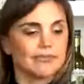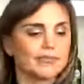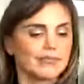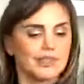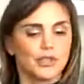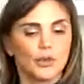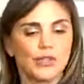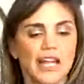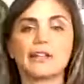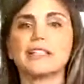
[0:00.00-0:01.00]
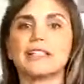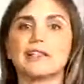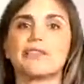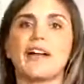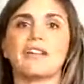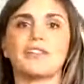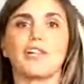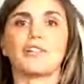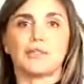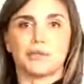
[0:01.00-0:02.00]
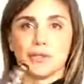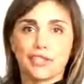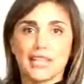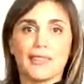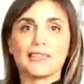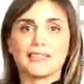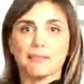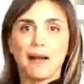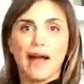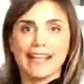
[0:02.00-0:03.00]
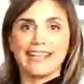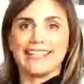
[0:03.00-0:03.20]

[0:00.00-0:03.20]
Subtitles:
so narrowly define gender roles. Again, this is my heat